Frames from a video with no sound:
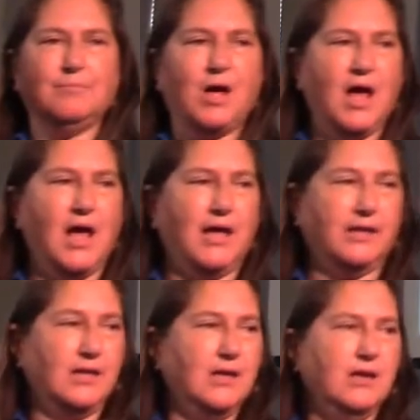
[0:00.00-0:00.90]

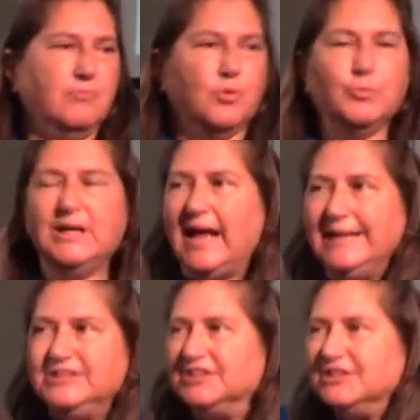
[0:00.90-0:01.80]
mine,
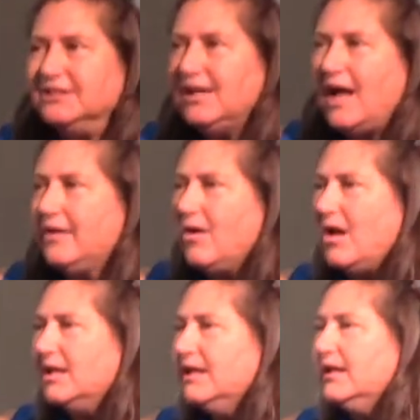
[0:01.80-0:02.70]
rumination I
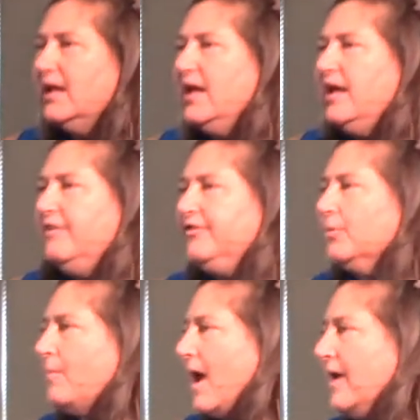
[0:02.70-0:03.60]
call it, if
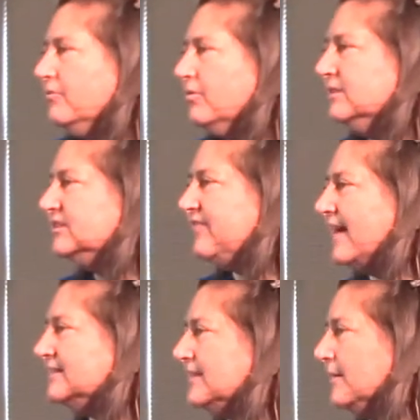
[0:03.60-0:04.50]
your mind runs
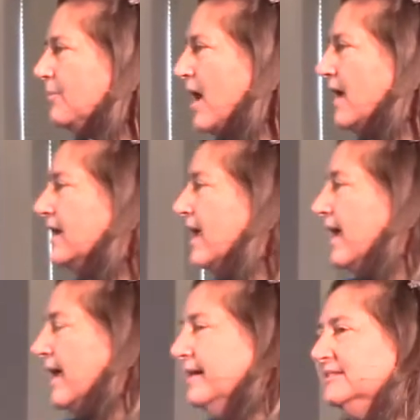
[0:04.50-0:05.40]
fast like mine
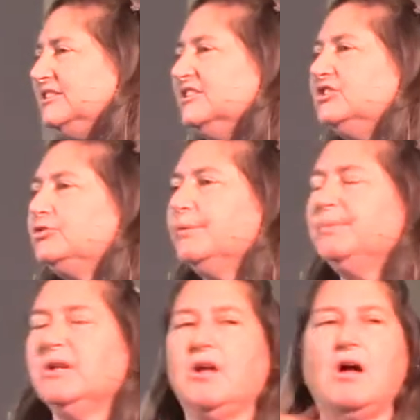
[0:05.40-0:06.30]
and it's just
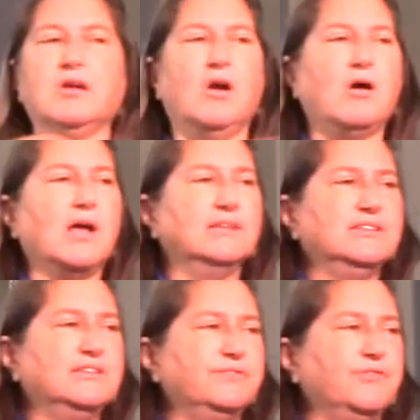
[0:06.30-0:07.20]
tripping along in all kinds
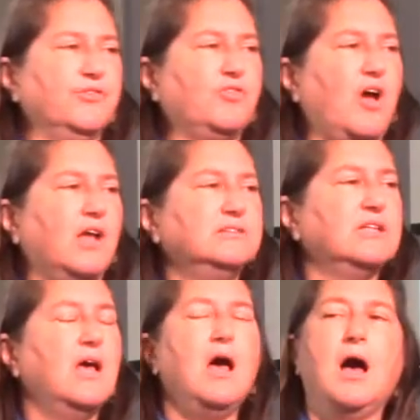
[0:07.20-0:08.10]
of different thoughts,
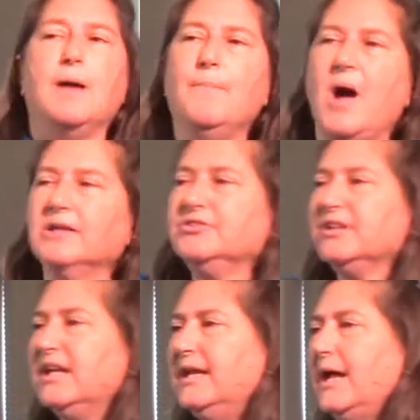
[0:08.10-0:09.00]
a mantra
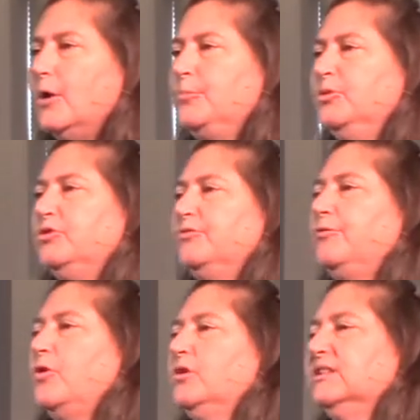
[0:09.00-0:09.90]
can help you to
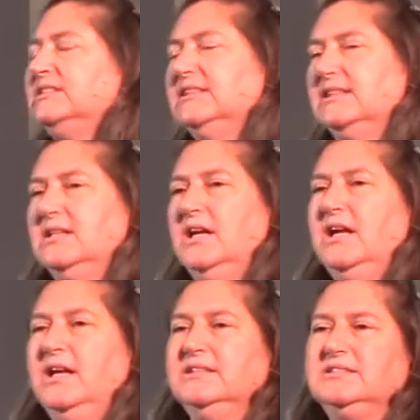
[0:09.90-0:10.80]
focus it.
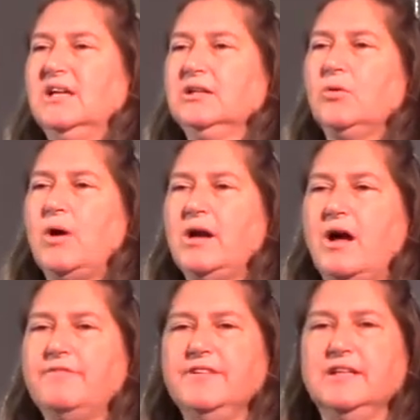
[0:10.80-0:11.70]
It's done quite
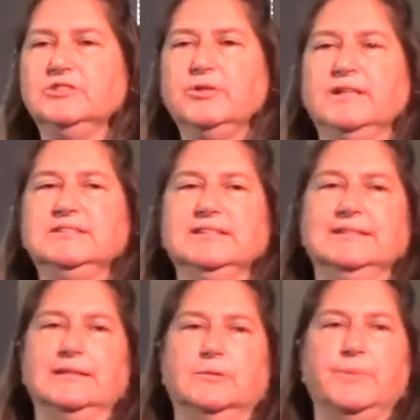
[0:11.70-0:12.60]
often in
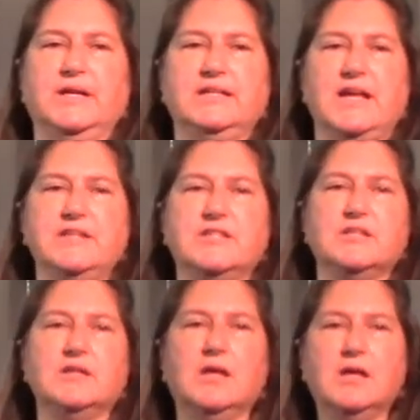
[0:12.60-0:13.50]
transcendental
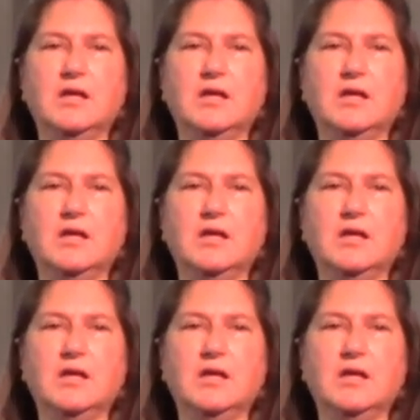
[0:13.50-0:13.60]
meditation.